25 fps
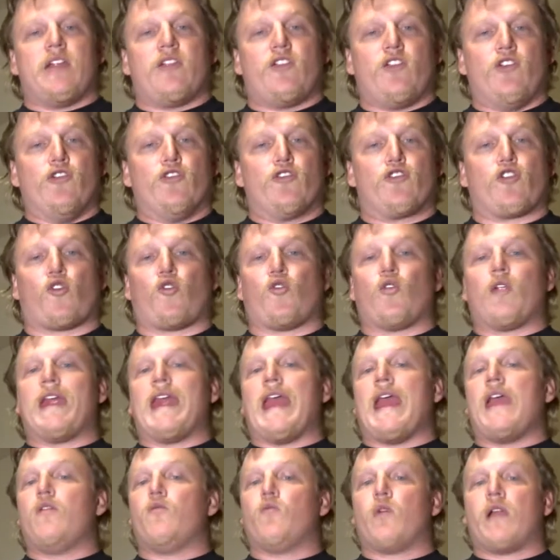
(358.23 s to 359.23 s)
to
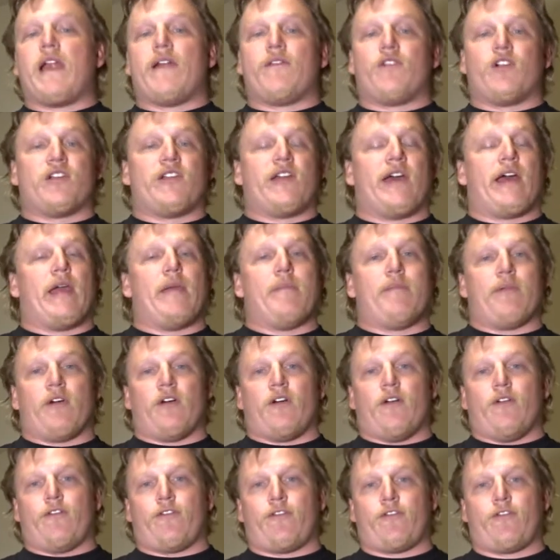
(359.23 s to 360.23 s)
create whatever type
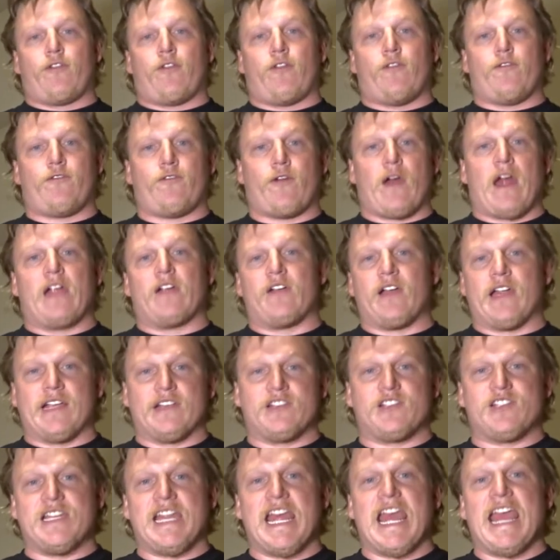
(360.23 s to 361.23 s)
of firing
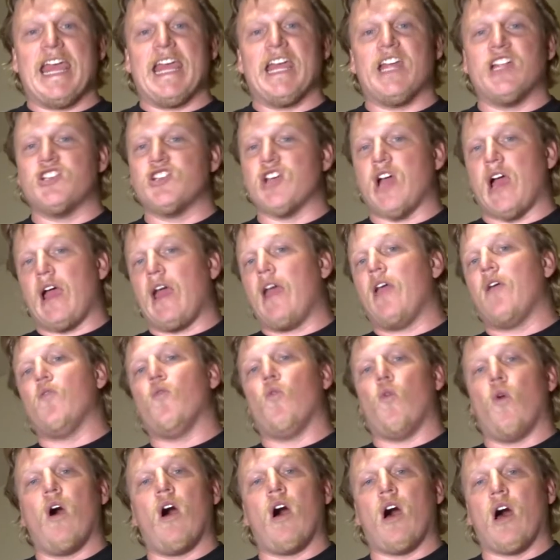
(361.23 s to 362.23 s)
stage I
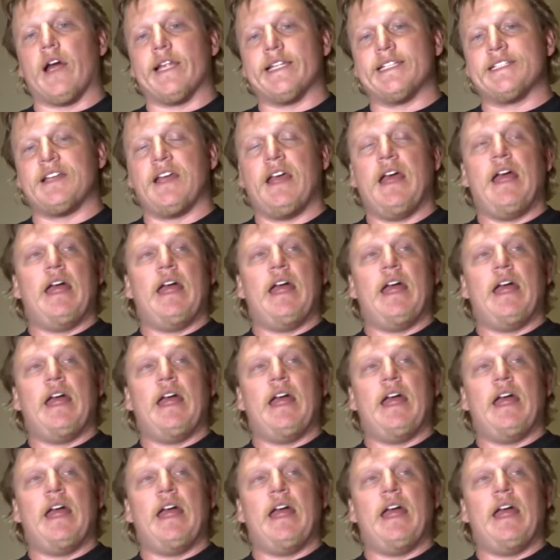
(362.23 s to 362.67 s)
want